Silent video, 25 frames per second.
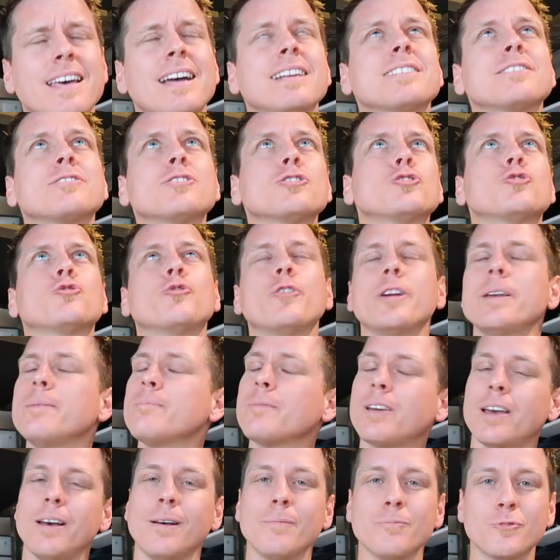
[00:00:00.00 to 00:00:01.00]
That's the
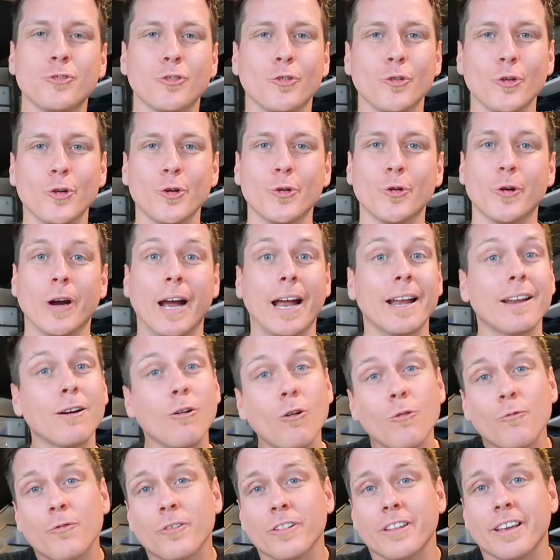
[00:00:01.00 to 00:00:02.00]
dream come true, and
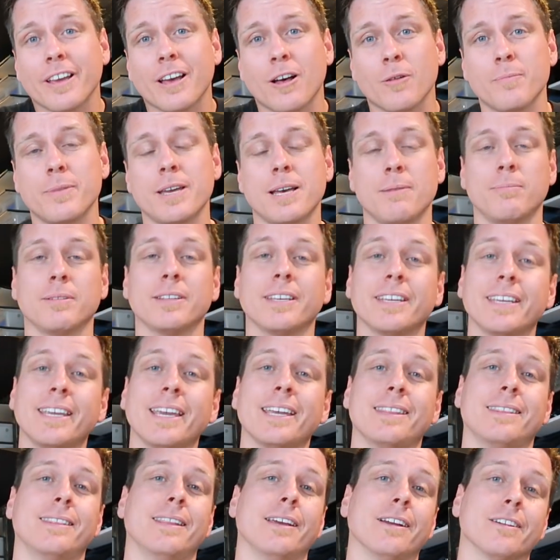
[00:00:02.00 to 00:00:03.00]
hopefully I'll be able to
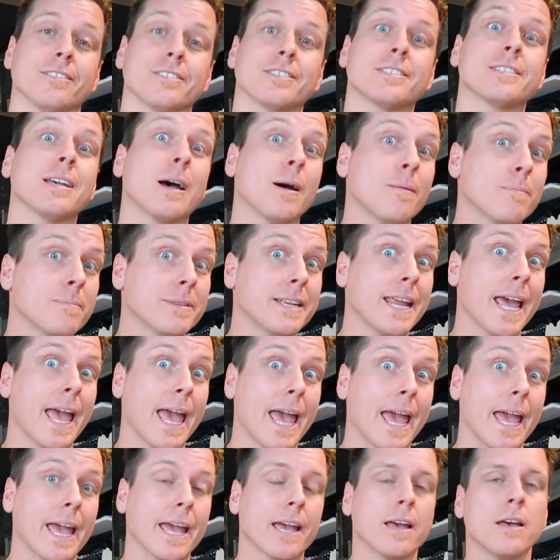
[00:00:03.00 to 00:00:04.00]
get there
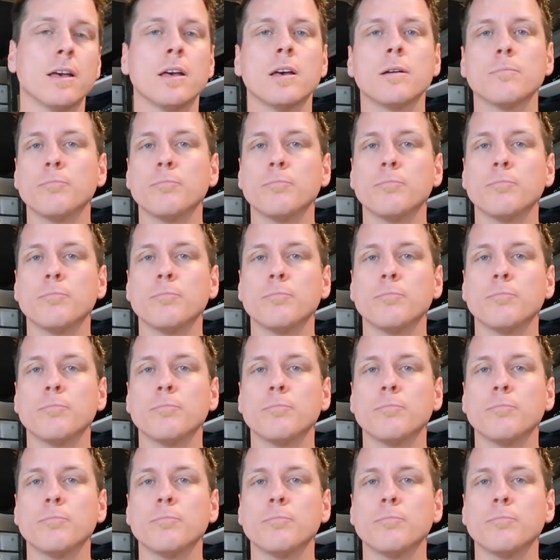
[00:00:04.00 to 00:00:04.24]
someday.